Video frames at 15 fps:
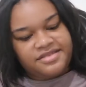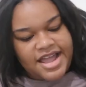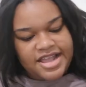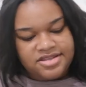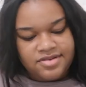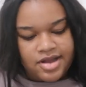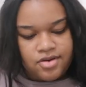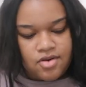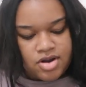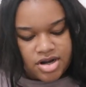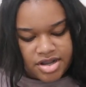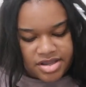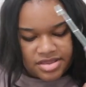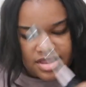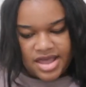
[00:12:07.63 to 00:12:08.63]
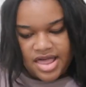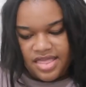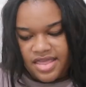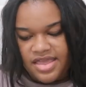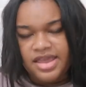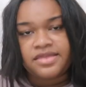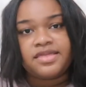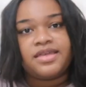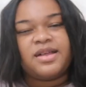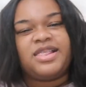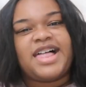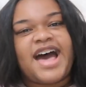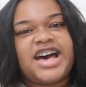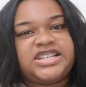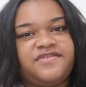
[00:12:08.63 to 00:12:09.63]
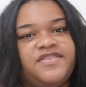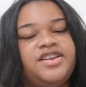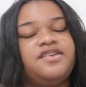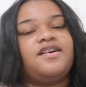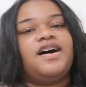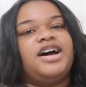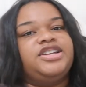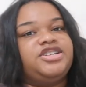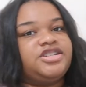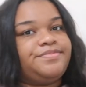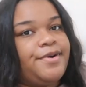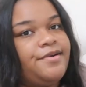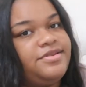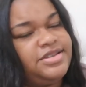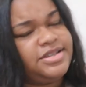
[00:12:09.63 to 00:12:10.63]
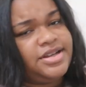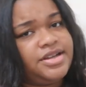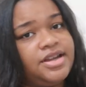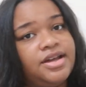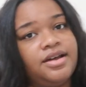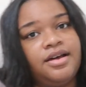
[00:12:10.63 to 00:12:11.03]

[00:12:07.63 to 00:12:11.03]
That's what I ordered in the last video I just posted.